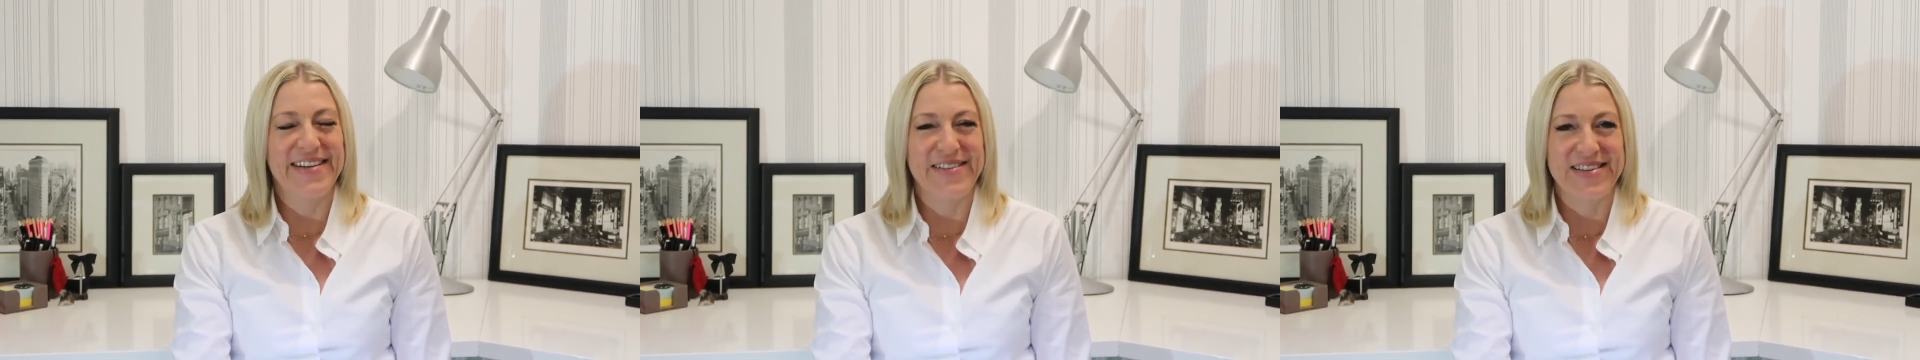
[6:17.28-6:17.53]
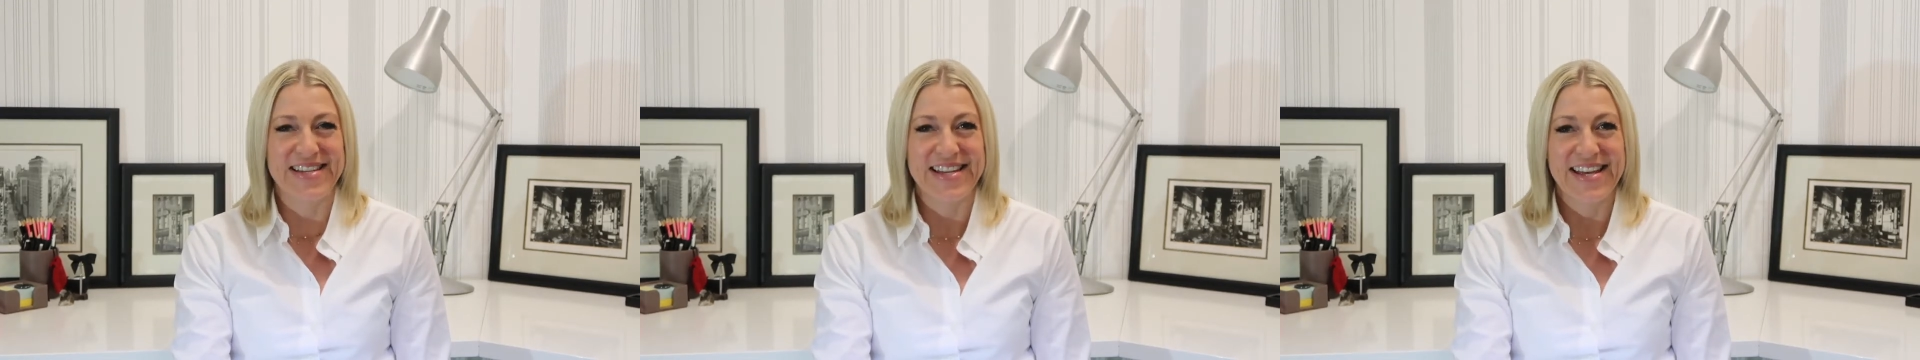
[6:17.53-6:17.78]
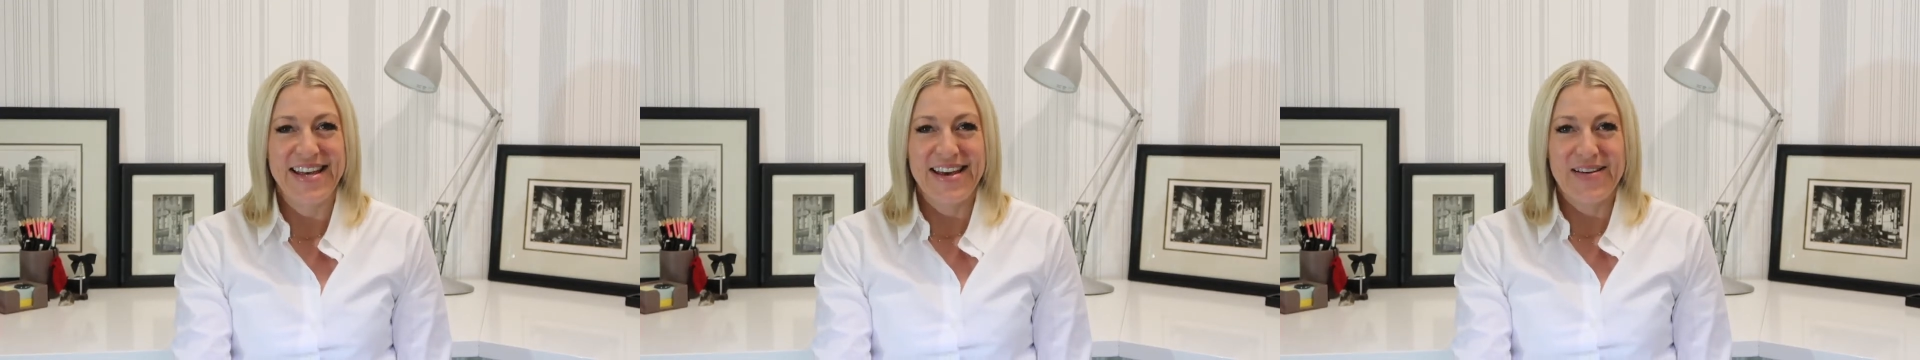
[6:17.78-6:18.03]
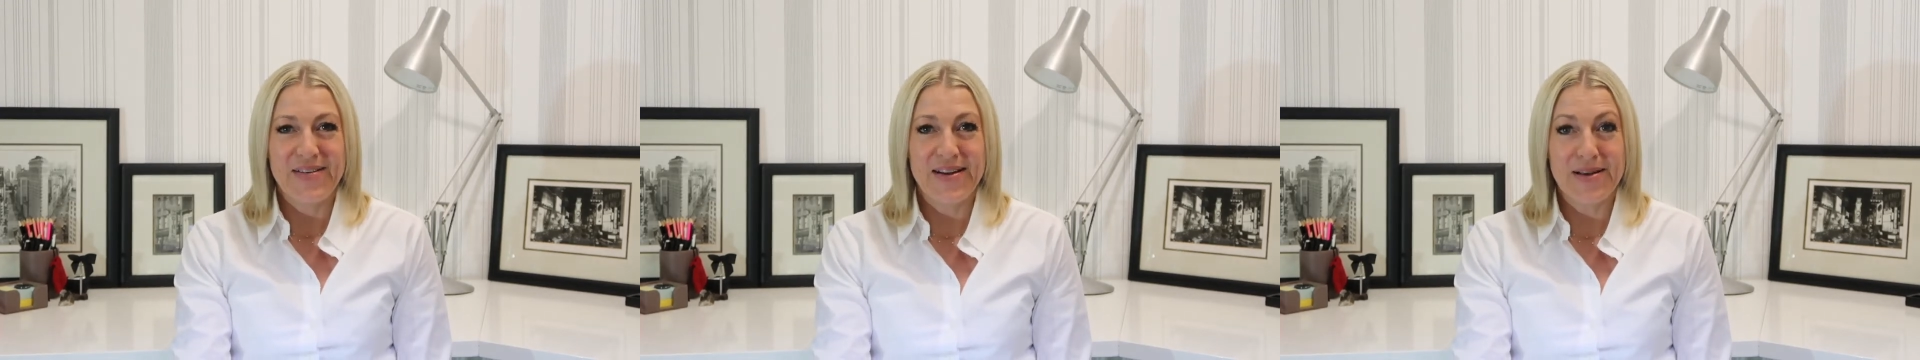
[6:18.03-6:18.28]
Which,
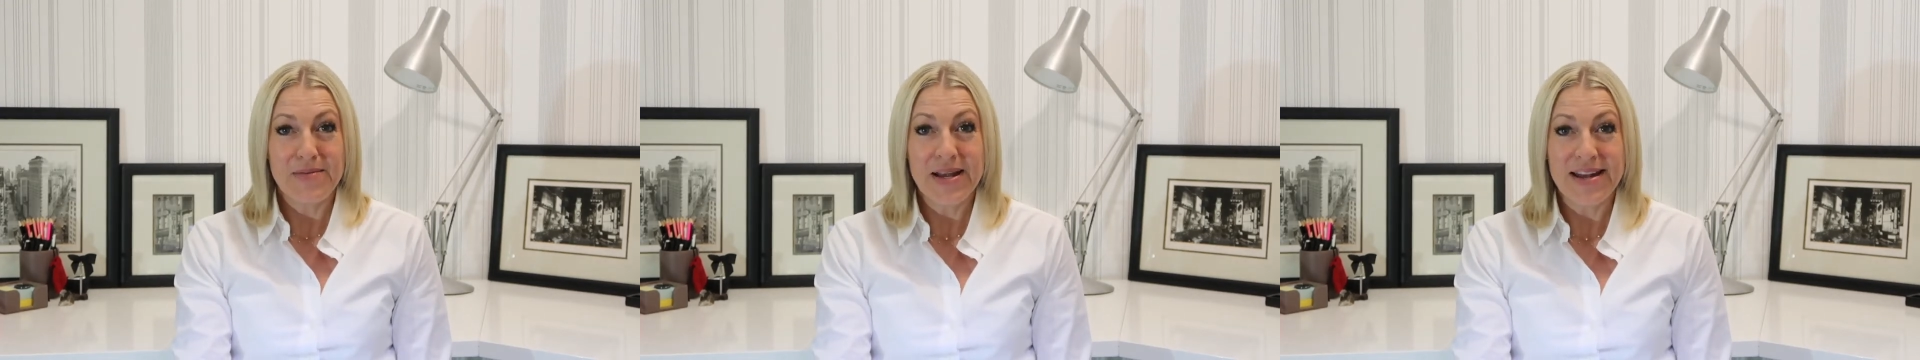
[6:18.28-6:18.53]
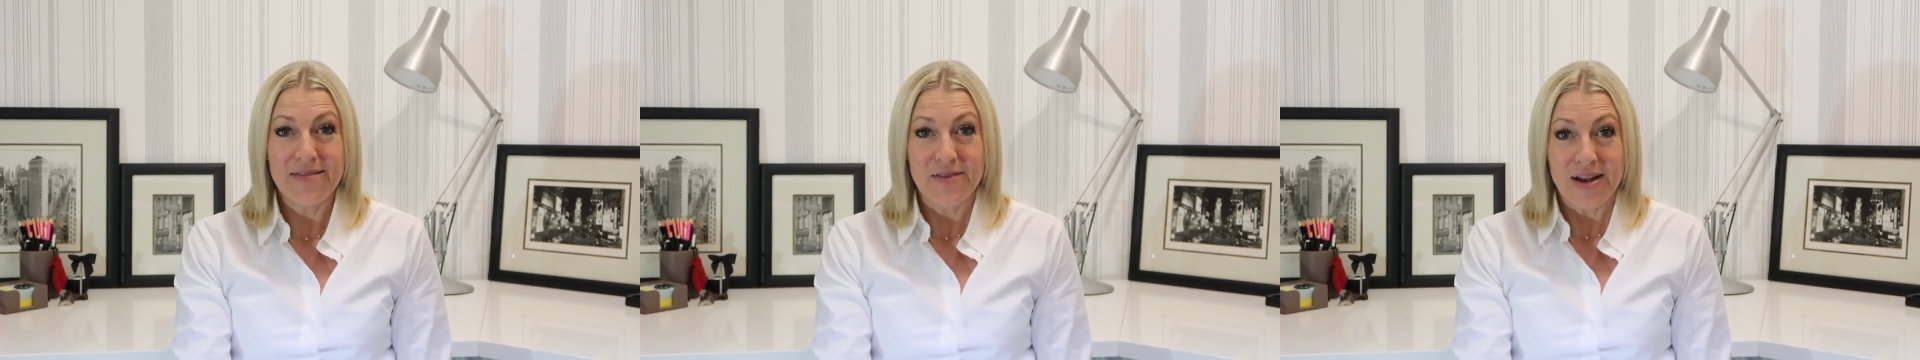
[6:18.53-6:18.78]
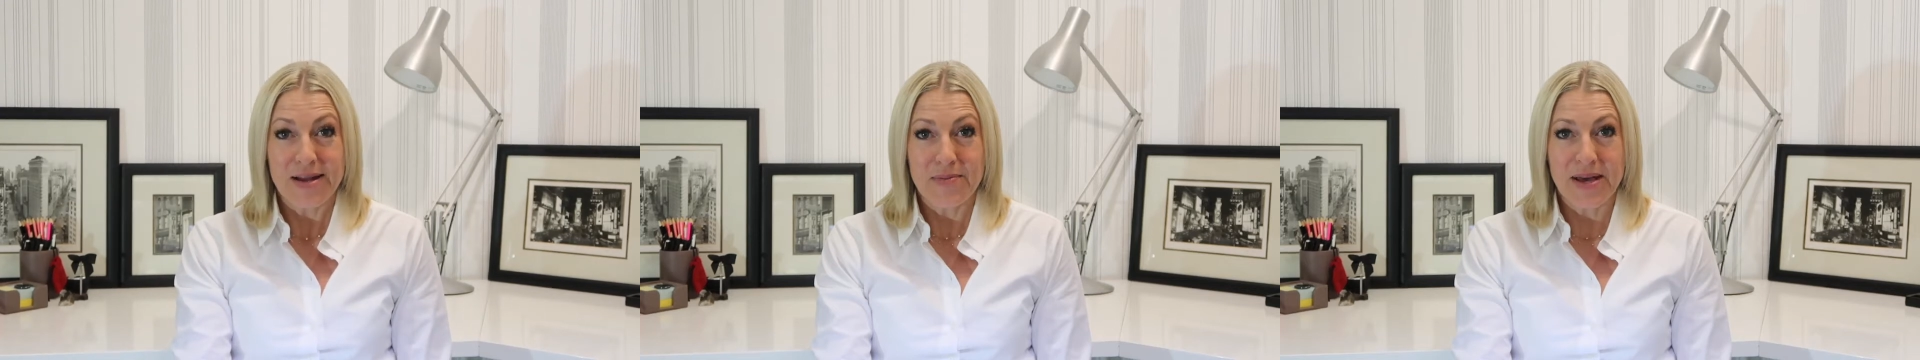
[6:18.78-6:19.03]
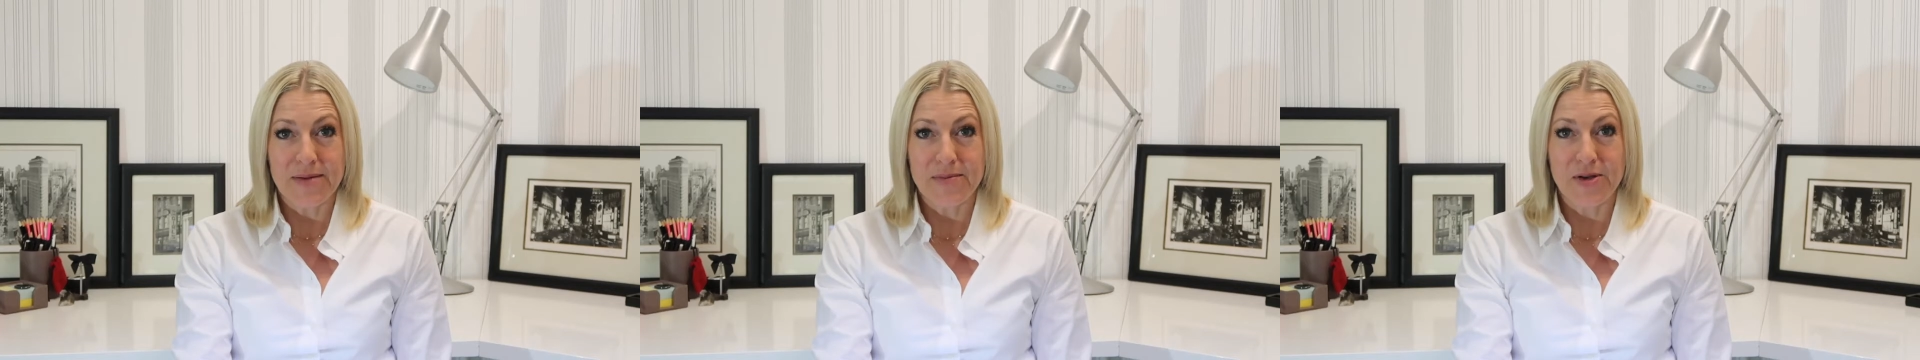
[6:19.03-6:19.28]
when I'm in a really
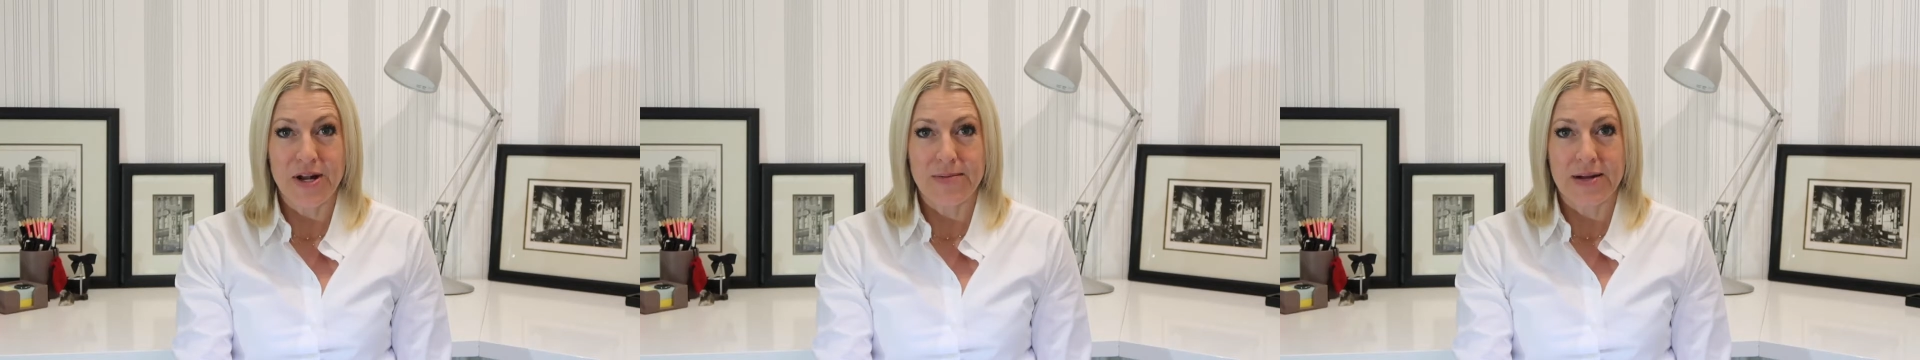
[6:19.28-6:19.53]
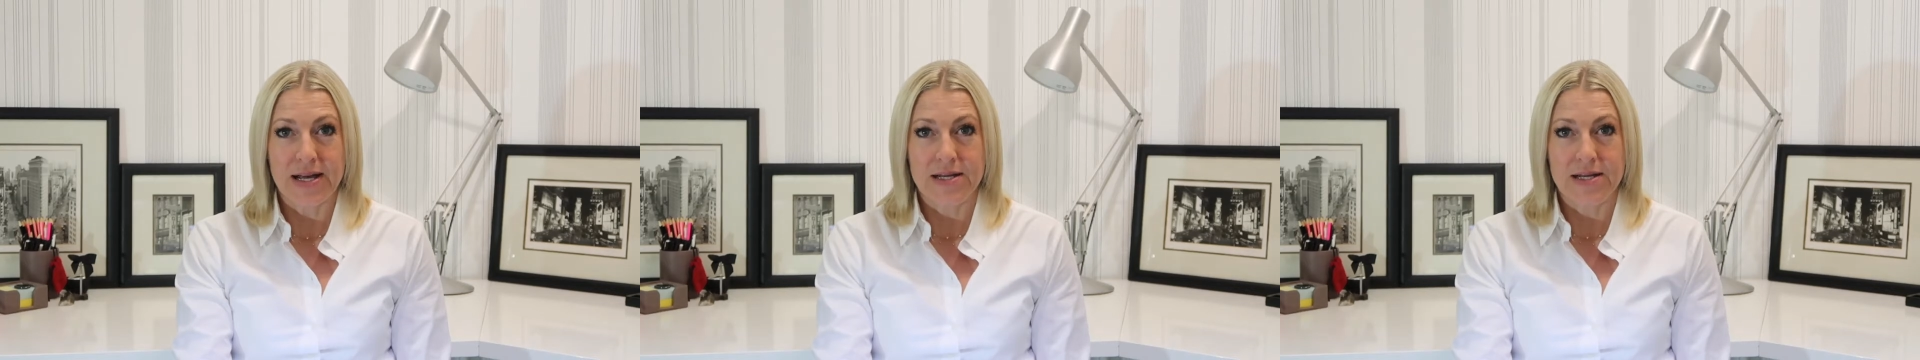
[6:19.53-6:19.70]
bad mood, I'm like,